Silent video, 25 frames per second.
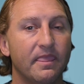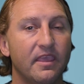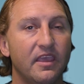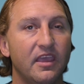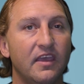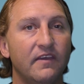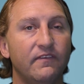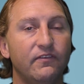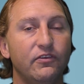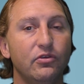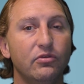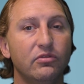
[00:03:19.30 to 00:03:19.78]

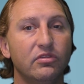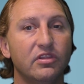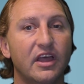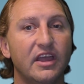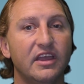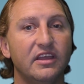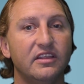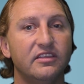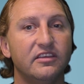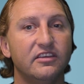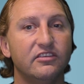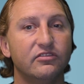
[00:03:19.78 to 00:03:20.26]
If you
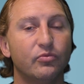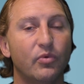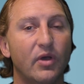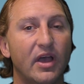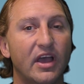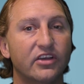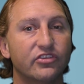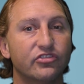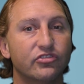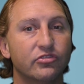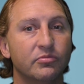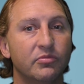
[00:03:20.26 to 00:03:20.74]
like these
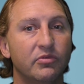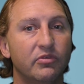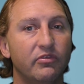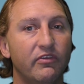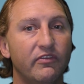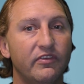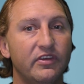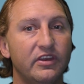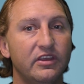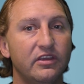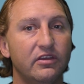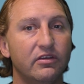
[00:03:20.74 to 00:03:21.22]
wax
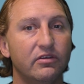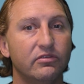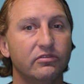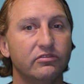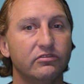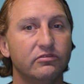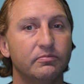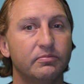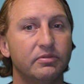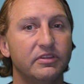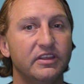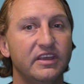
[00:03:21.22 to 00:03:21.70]
removal
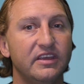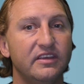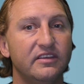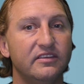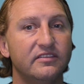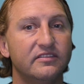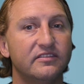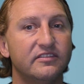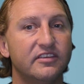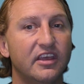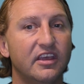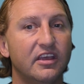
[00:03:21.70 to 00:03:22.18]
videos,
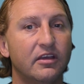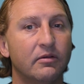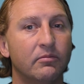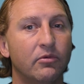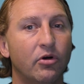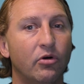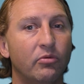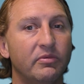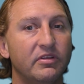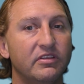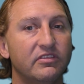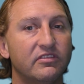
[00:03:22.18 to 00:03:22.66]
please take a
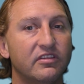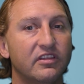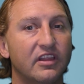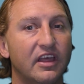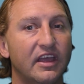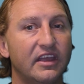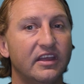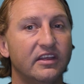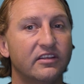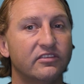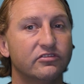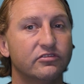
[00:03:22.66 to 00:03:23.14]
moment to
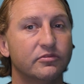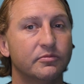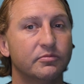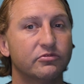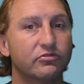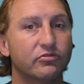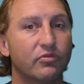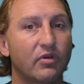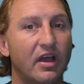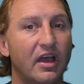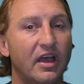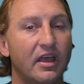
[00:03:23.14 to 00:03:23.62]
like and
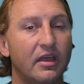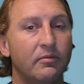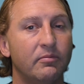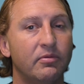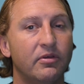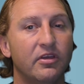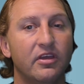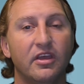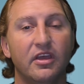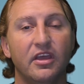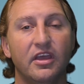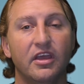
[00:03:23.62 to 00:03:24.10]
subscribe.
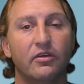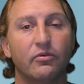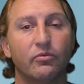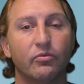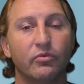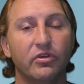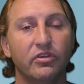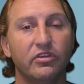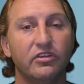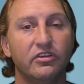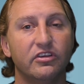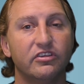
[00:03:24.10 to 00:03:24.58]
It
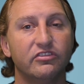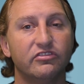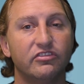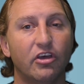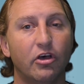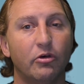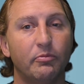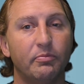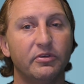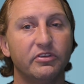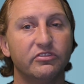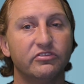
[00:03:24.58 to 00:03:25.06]
really does
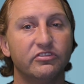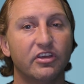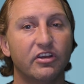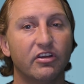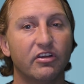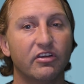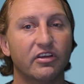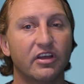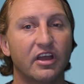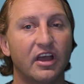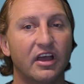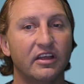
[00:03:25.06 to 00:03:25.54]
help us get
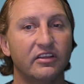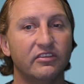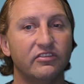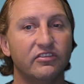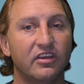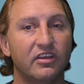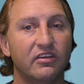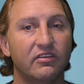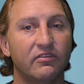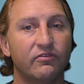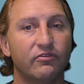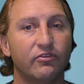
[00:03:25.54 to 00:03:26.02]
our
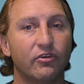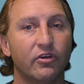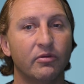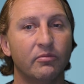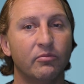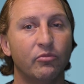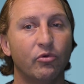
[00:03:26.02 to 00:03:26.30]
content in front of